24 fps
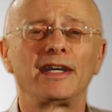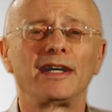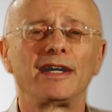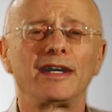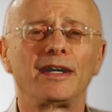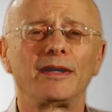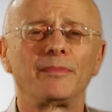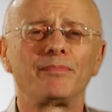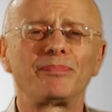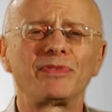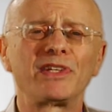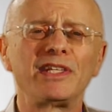
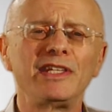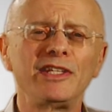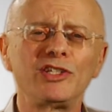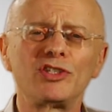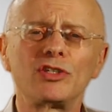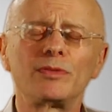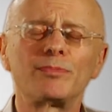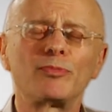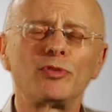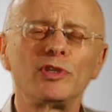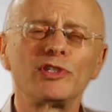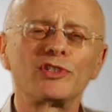And
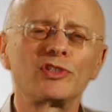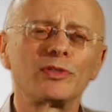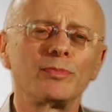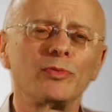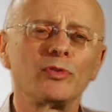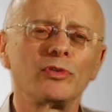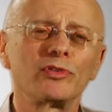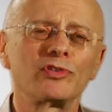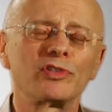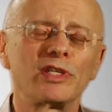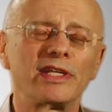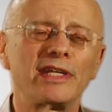these are
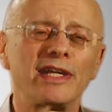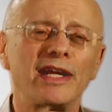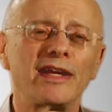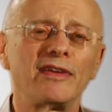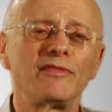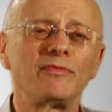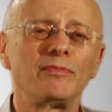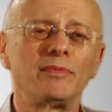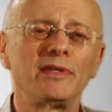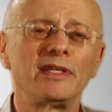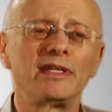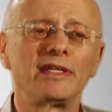principles that
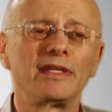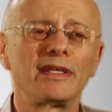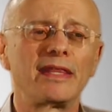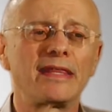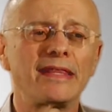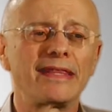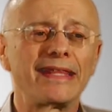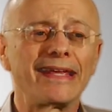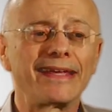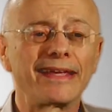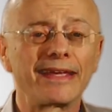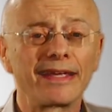I've been
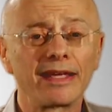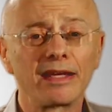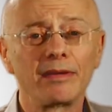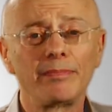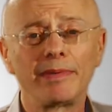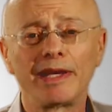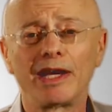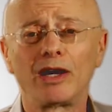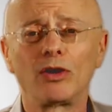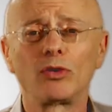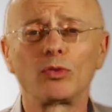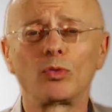thinking
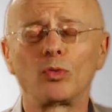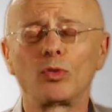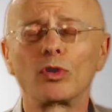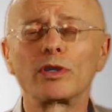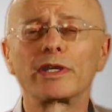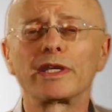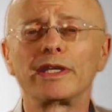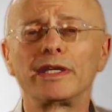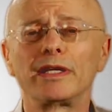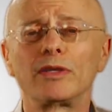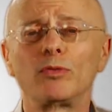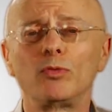about,
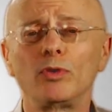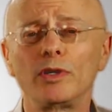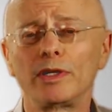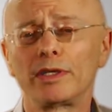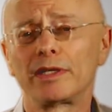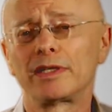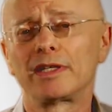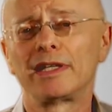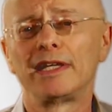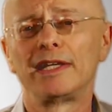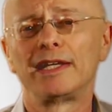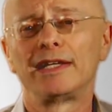working
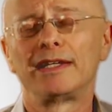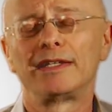with